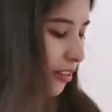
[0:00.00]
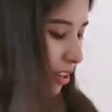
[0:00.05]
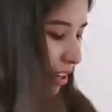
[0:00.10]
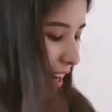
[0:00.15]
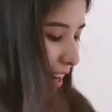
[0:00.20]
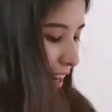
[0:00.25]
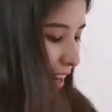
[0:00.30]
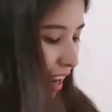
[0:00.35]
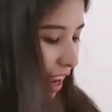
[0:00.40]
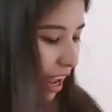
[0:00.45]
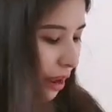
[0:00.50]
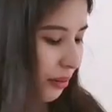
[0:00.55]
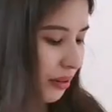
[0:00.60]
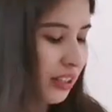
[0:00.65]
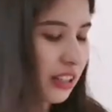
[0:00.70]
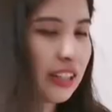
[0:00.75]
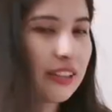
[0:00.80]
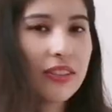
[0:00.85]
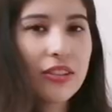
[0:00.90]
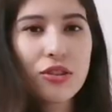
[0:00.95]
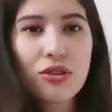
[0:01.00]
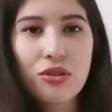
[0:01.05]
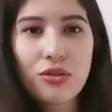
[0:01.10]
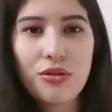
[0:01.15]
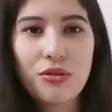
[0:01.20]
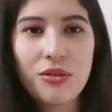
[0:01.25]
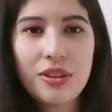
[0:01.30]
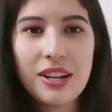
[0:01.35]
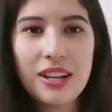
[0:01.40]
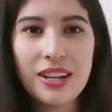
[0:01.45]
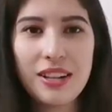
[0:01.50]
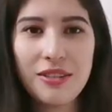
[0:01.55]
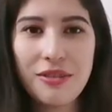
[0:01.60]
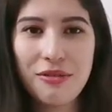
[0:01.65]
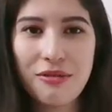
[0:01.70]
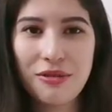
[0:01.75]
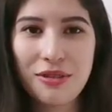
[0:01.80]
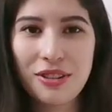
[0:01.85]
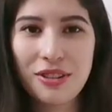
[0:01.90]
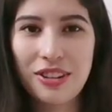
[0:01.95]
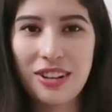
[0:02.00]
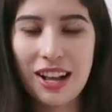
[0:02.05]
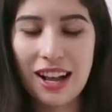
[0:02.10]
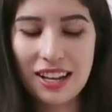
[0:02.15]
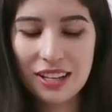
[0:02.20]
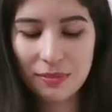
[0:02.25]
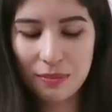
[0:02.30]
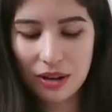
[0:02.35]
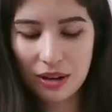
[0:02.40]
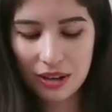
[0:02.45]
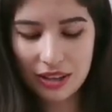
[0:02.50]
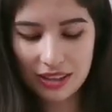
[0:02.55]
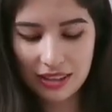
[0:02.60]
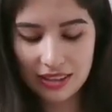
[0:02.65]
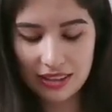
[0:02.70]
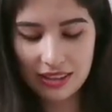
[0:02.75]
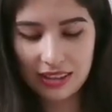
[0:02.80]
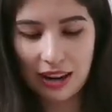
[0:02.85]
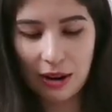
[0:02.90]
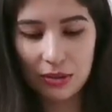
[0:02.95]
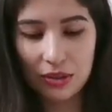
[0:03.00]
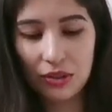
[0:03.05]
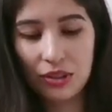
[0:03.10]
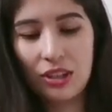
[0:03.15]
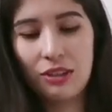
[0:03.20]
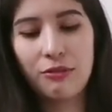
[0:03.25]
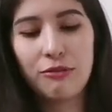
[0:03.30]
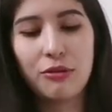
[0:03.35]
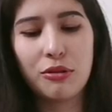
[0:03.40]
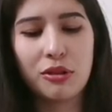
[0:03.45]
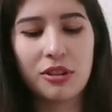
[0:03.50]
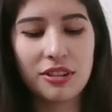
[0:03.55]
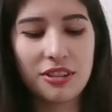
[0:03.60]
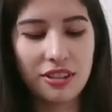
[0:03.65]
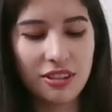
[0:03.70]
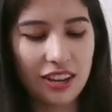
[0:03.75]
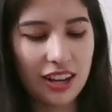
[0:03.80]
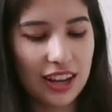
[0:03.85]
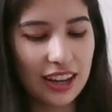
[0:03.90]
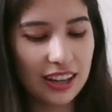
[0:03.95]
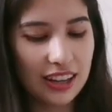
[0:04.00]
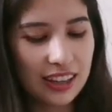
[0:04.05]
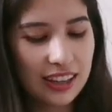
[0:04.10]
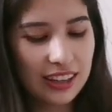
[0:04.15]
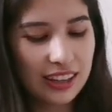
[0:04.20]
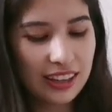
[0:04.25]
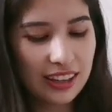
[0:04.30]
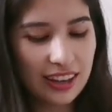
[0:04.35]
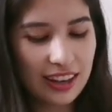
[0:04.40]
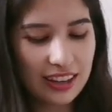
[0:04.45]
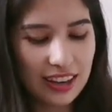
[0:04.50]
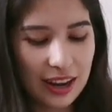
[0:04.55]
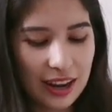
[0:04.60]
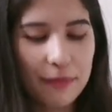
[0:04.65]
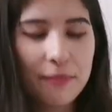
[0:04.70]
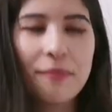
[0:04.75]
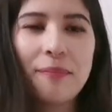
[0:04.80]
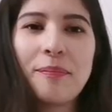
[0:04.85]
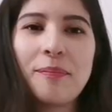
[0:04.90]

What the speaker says: Okay, I'm gonna leave the jewelry for the last part because I was looking forward to that. Okay.